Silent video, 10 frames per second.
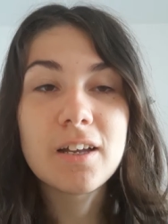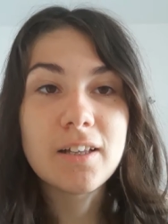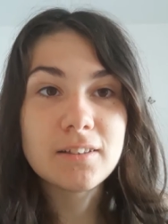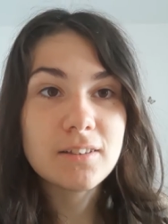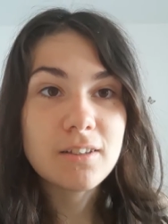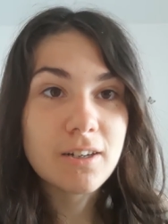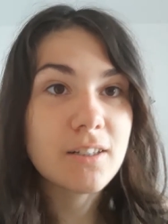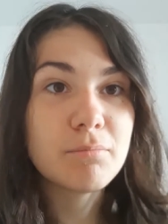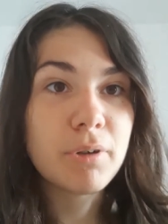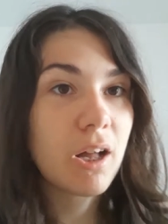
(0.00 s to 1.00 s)
and the dark
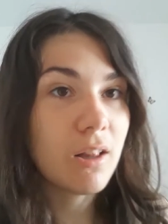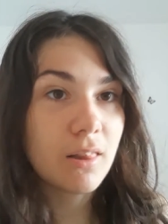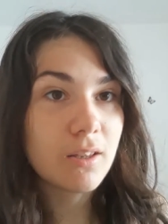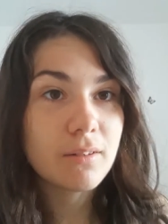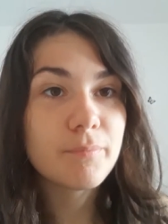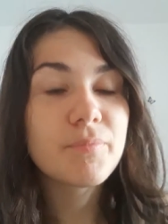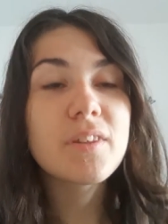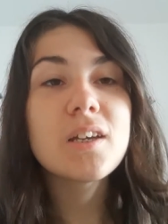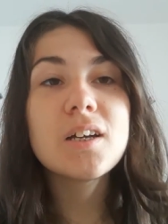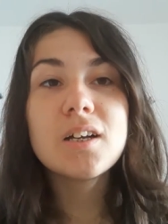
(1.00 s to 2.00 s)
cabal
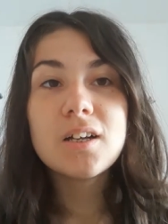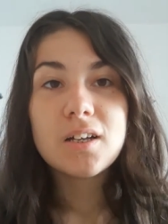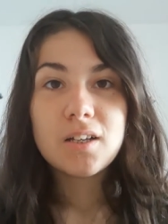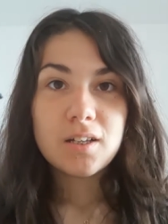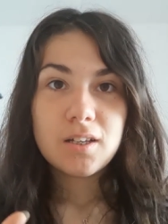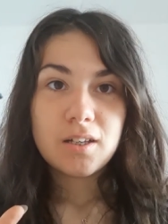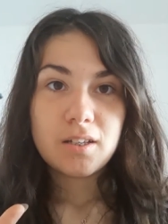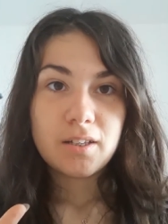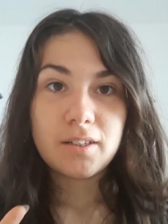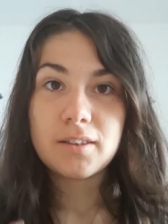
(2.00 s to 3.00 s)

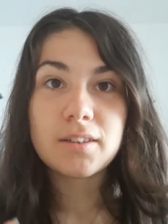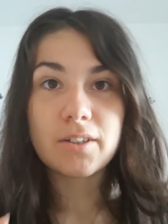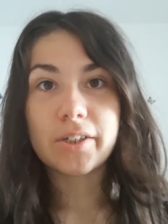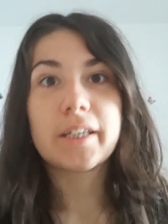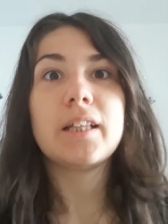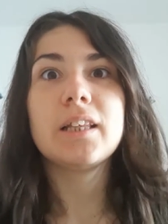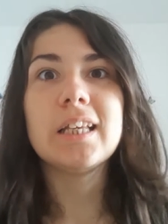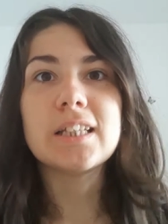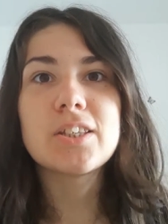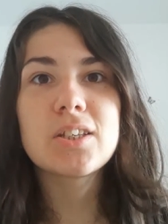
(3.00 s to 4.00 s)
and the dark
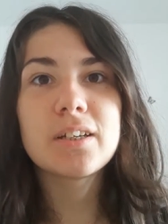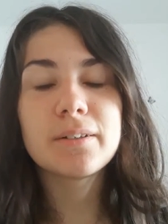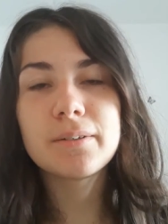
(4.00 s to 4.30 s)
elite.